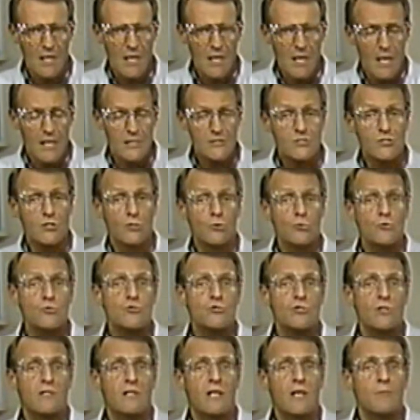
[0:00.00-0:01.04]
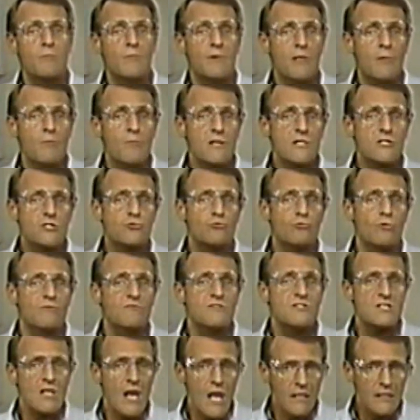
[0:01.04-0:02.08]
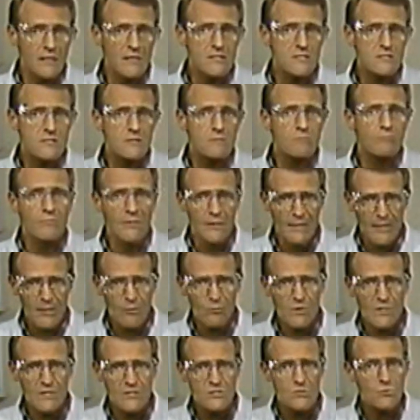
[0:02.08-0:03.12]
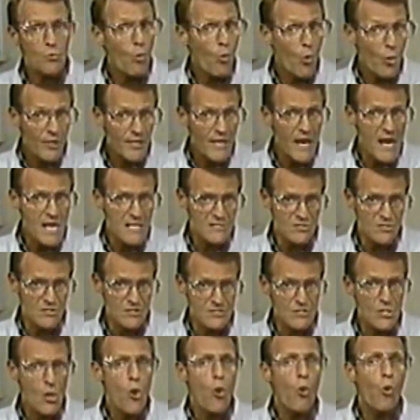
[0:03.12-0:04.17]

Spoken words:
A solution can be a mixture of solids, liquids, or gases,